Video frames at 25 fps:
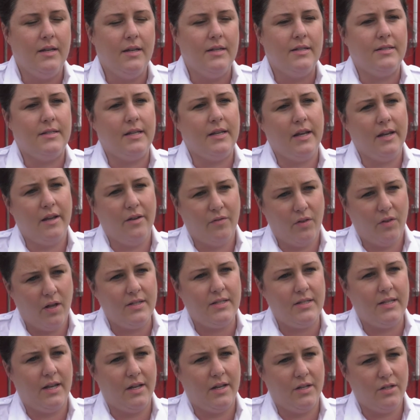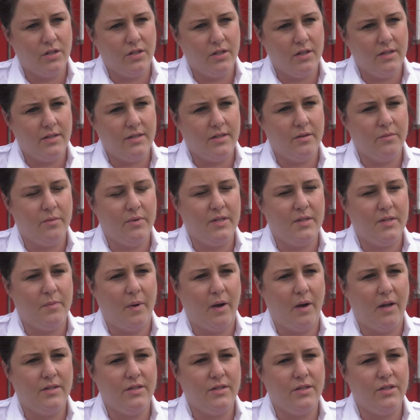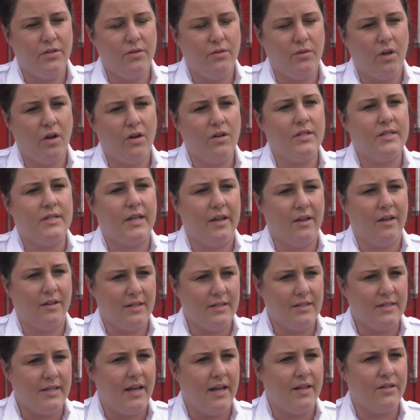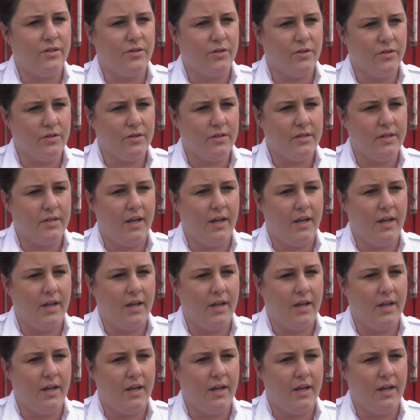city of Los Angeles in response to large-scale disasters,